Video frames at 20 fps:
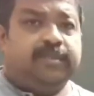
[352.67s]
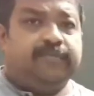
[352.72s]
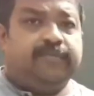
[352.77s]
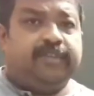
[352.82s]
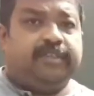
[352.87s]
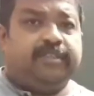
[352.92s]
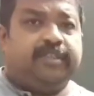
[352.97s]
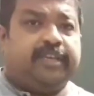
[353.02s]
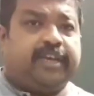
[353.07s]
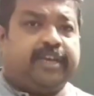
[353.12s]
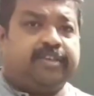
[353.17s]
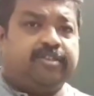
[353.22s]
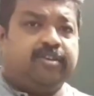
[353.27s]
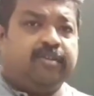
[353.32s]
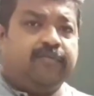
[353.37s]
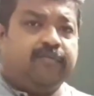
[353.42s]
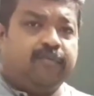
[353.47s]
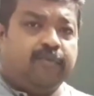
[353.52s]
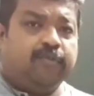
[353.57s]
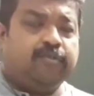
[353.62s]
If there is an action
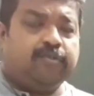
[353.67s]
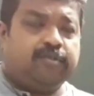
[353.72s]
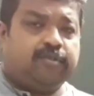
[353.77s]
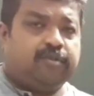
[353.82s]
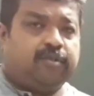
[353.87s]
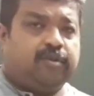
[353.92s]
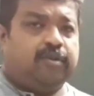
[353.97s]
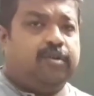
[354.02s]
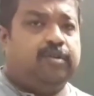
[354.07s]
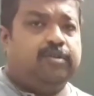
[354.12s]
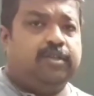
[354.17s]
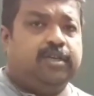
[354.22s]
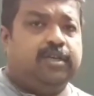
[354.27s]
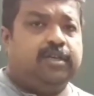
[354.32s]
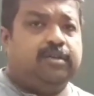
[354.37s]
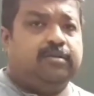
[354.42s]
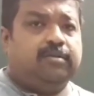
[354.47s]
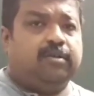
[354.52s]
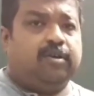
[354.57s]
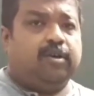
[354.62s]
of force on
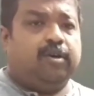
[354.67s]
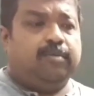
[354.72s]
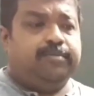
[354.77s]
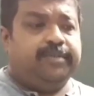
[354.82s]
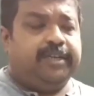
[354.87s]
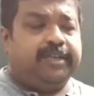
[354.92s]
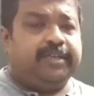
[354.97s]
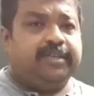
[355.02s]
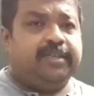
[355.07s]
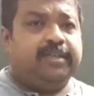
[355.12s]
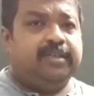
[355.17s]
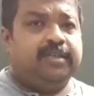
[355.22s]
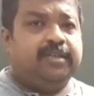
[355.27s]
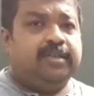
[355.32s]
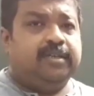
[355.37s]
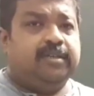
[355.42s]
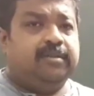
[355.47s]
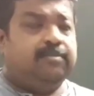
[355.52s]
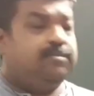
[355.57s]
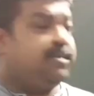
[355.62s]
the object
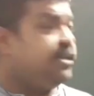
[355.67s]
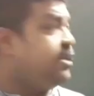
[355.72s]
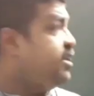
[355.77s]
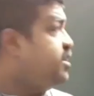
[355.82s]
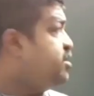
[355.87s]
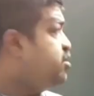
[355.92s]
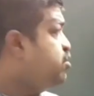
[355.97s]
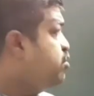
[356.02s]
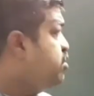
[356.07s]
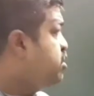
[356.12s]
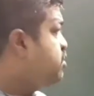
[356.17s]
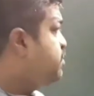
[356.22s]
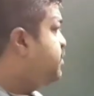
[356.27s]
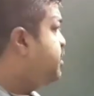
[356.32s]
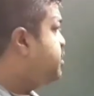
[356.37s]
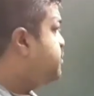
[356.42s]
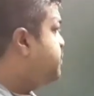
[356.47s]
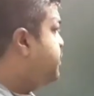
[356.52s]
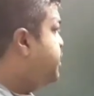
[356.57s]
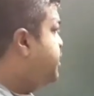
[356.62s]
but there is no
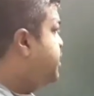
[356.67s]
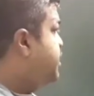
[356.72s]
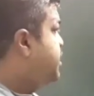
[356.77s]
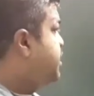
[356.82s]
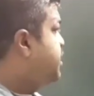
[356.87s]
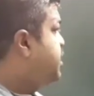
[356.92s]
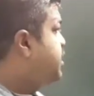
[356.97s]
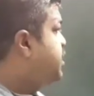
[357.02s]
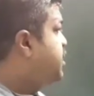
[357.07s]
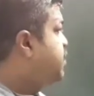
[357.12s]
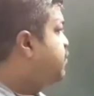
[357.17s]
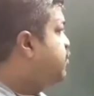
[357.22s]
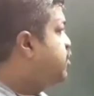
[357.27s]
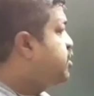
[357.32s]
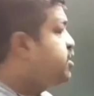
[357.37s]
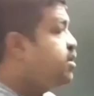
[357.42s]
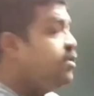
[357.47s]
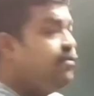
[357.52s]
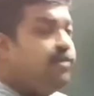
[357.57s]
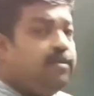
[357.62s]
displacement, then
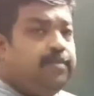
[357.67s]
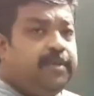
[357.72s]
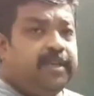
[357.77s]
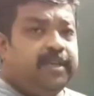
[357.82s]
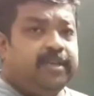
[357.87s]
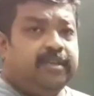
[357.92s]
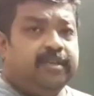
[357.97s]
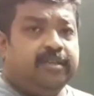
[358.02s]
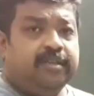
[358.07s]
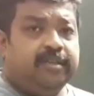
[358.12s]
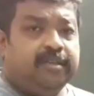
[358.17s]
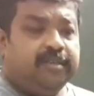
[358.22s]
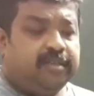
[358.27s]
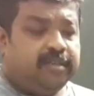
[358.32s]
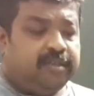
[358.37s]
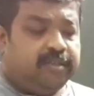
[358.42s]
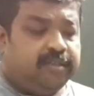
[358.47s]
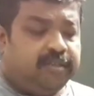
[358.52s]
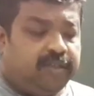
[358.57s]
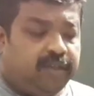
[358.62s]
work done will be
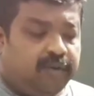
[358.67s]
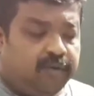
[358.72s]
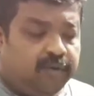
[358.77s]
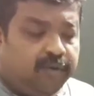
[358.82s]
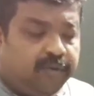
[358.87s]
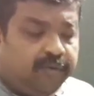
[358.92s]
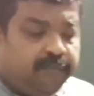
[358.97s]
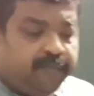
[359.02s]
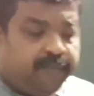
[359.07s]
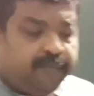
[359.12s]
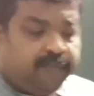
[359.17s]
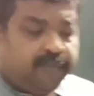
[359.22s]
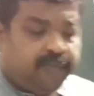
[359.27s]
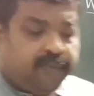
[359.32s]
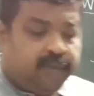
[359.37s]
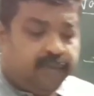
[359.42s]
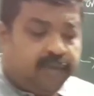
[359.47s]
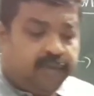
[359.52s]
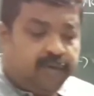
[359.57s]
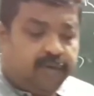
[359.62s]
0.
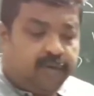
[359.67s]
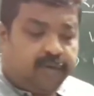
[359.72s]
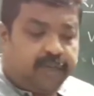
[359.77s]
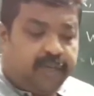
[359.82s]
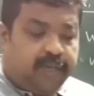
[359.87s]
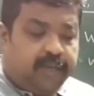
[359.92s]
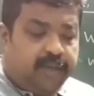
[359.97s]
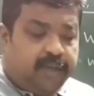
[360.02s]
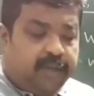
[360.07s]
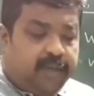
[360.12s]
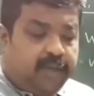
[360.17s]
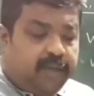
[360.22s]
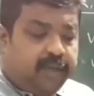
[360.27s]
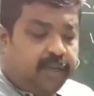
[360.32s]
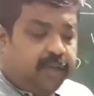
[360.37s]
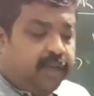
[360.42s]
Okay.